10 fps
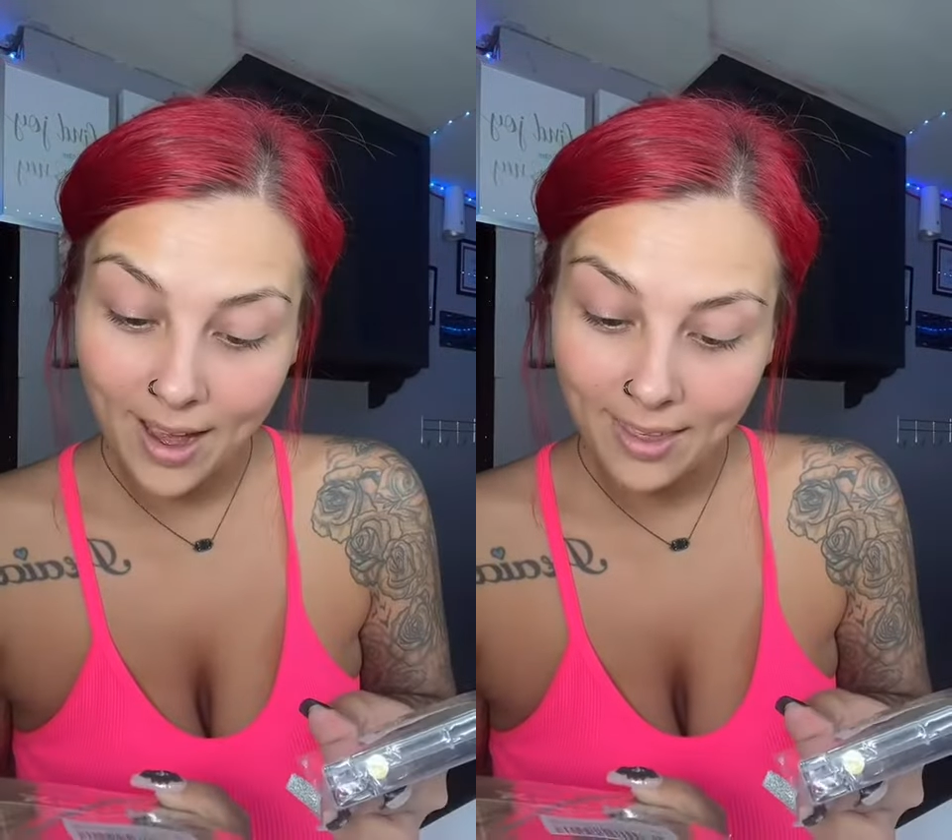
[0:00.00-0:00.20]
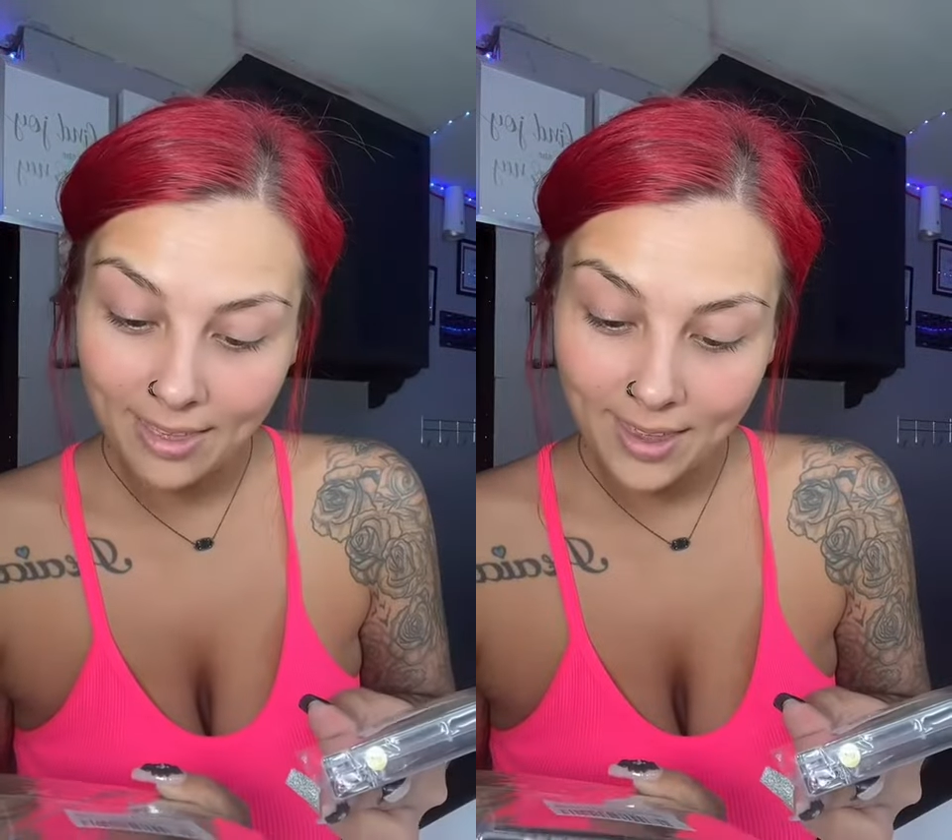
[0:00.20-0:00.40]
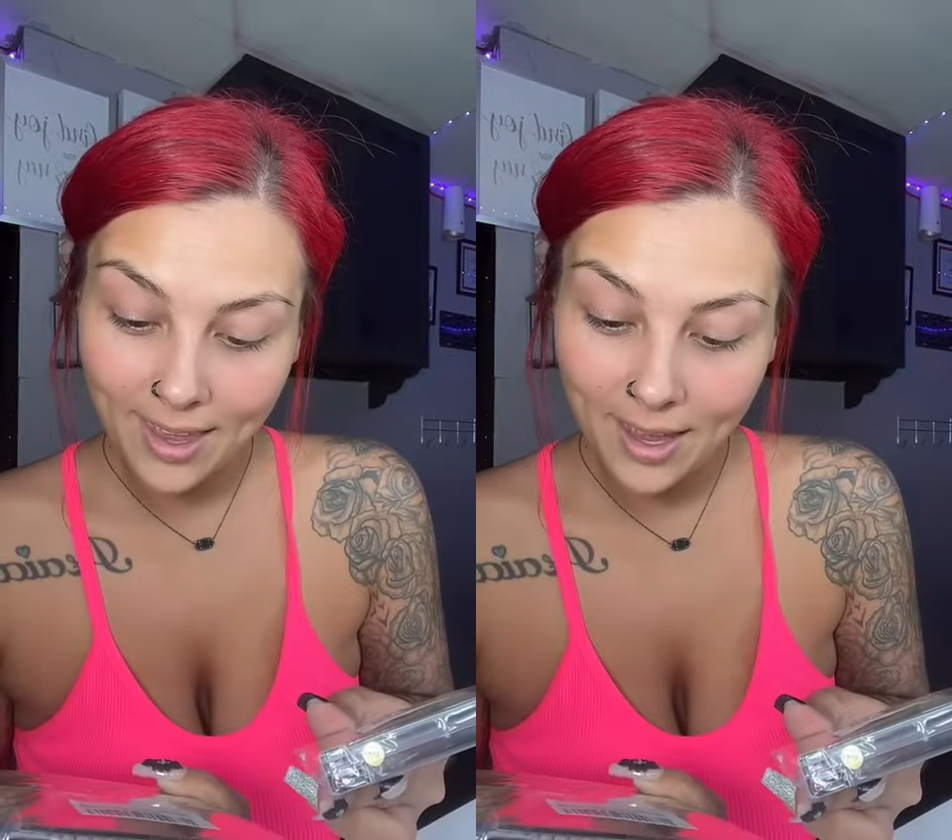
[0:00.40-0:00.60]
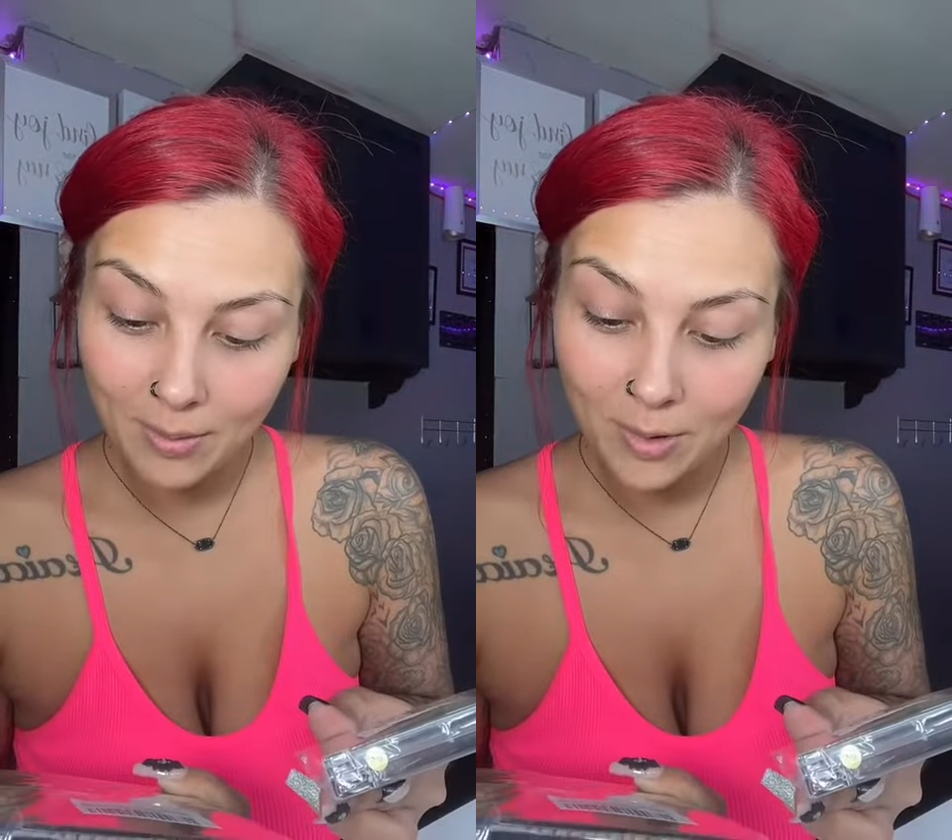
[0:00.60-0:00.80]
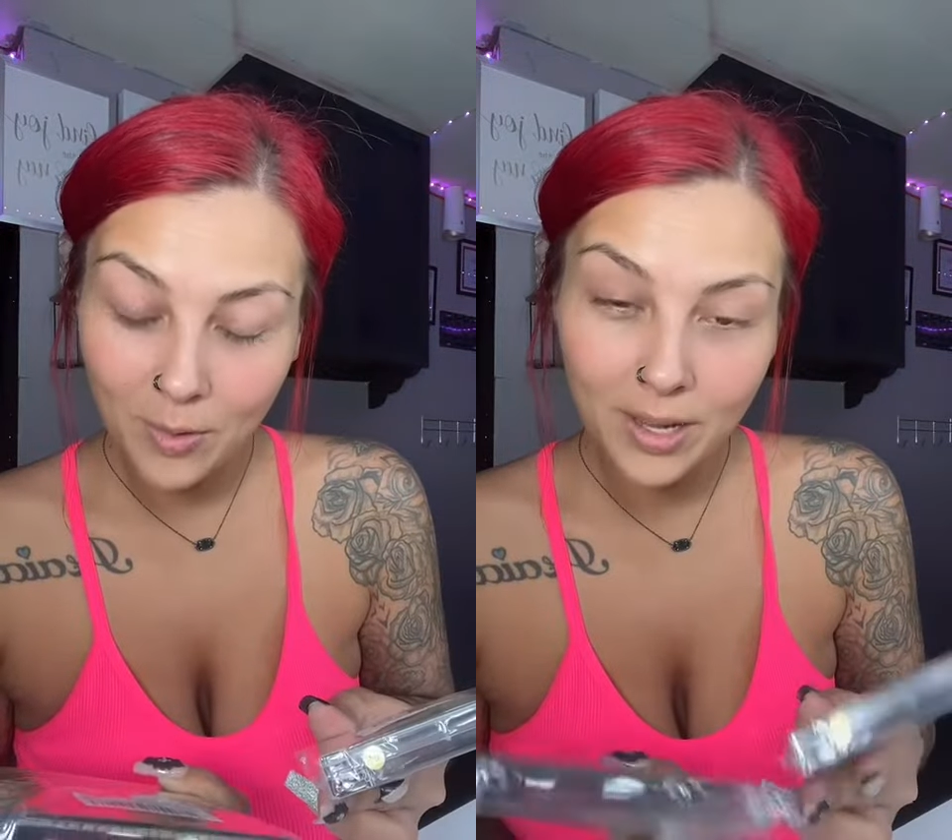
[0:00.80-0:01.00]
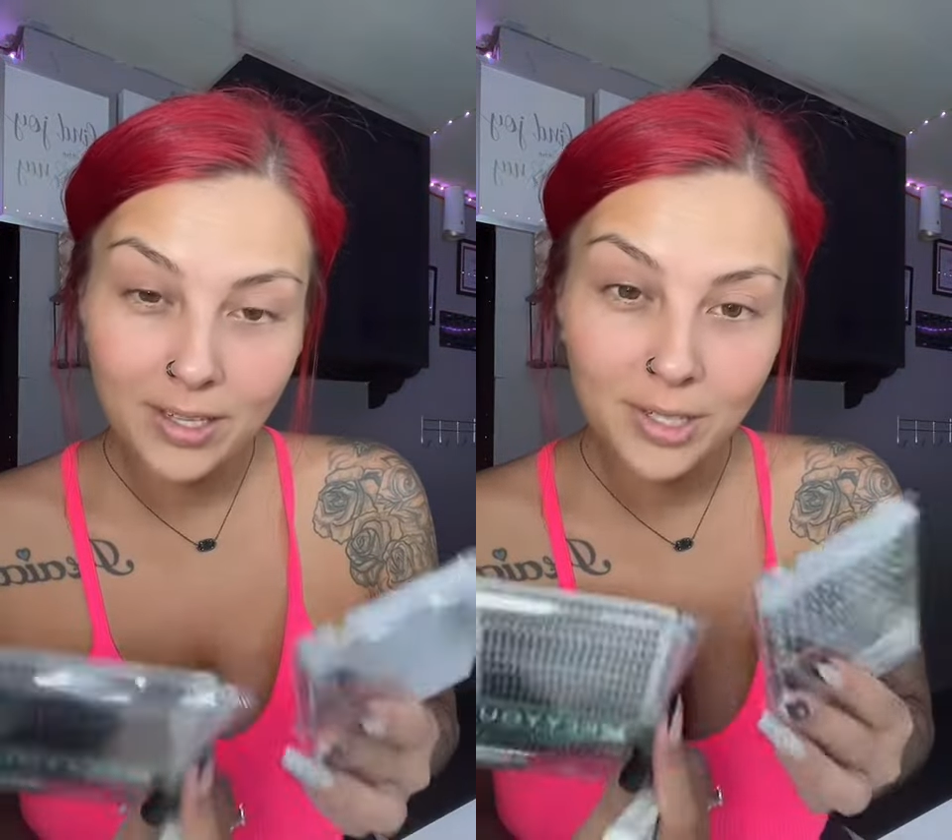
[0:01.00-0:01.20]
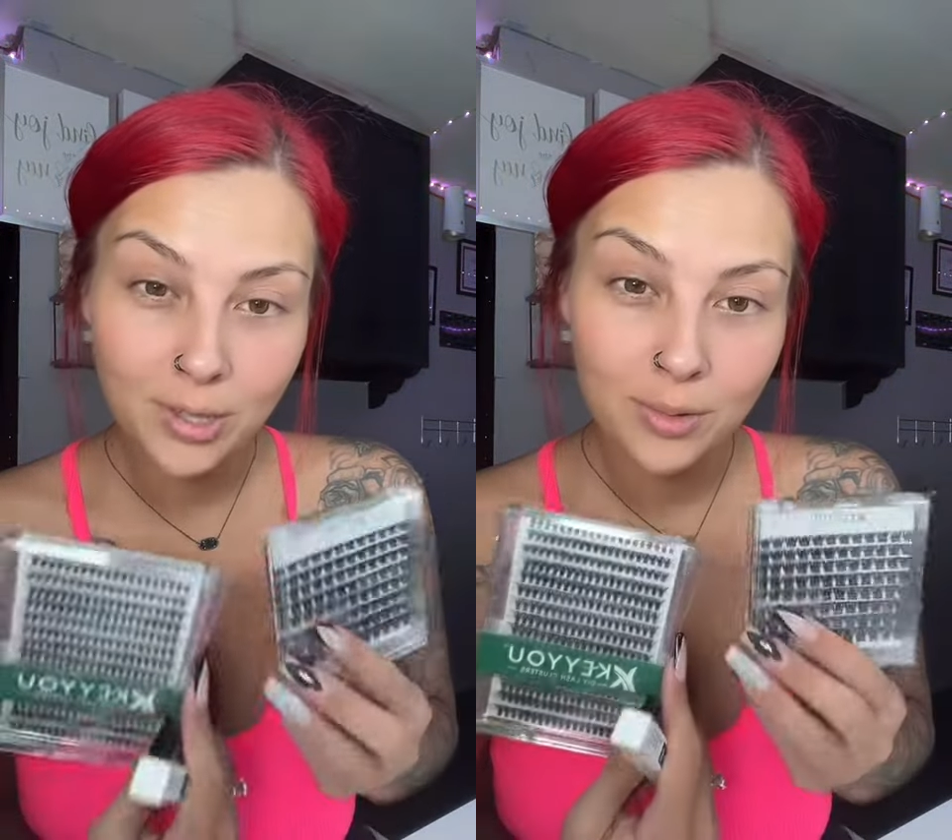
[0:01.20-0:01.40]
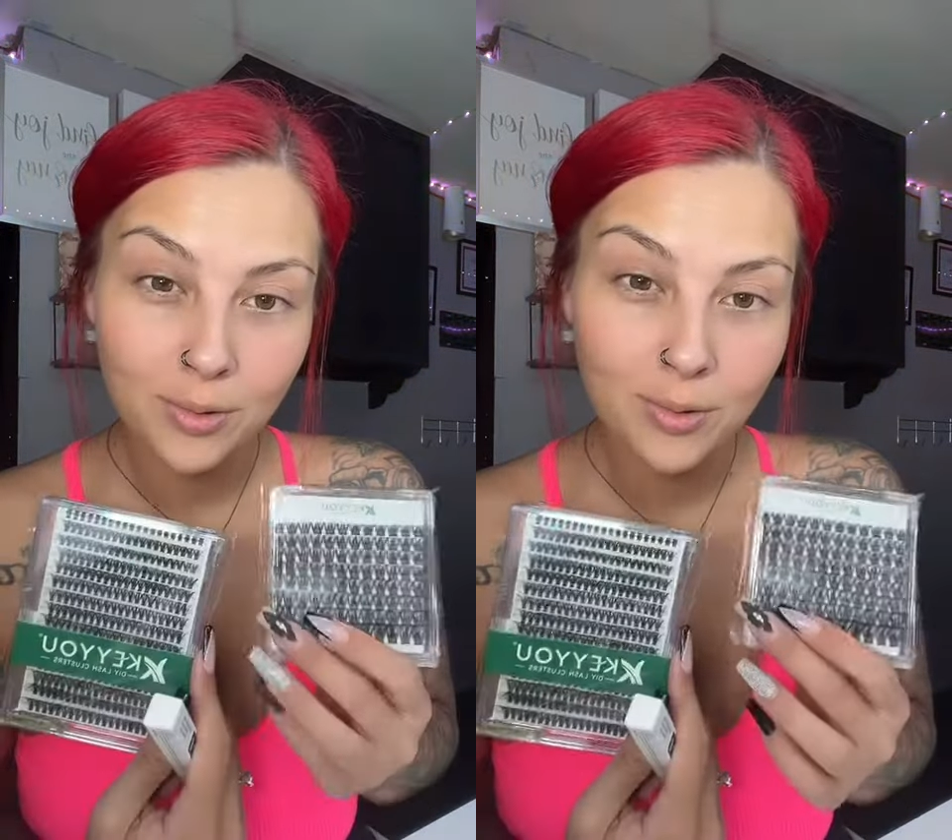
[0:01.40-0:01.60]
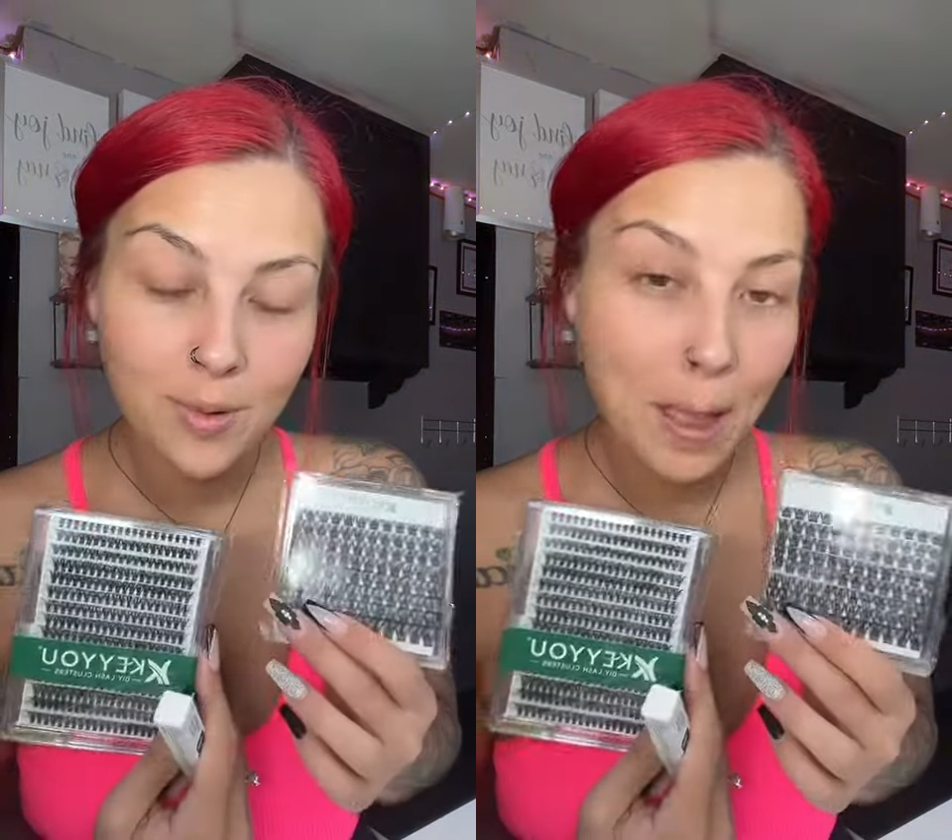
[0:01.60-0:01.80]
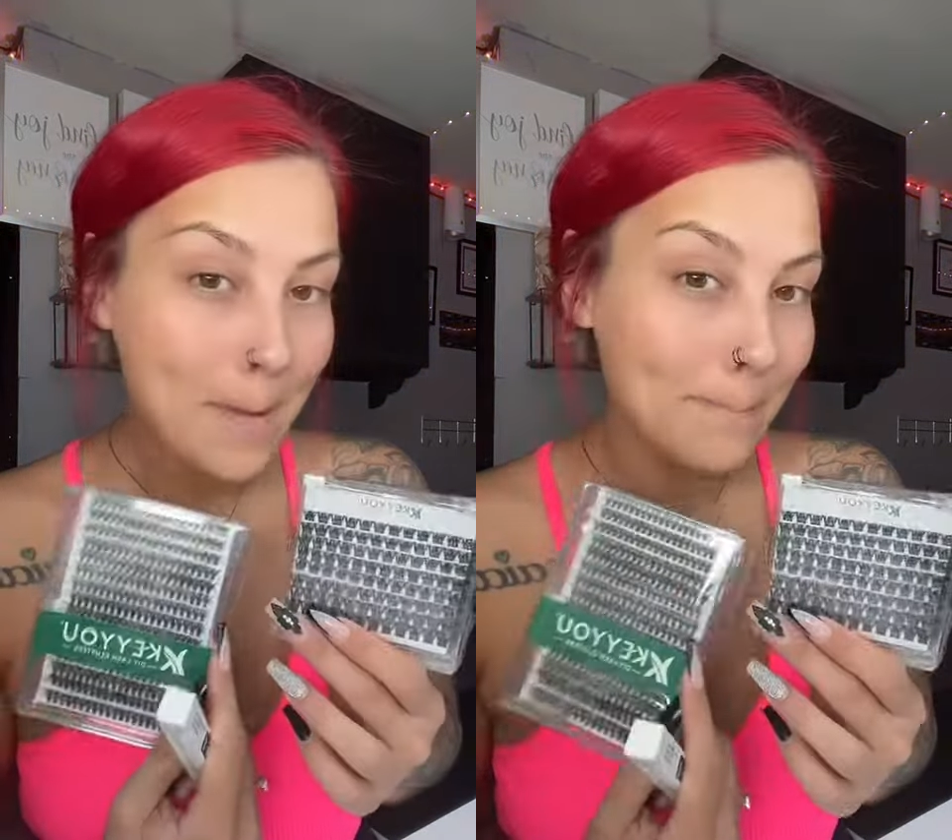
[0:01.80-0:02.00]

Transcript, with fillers: I think I'm going to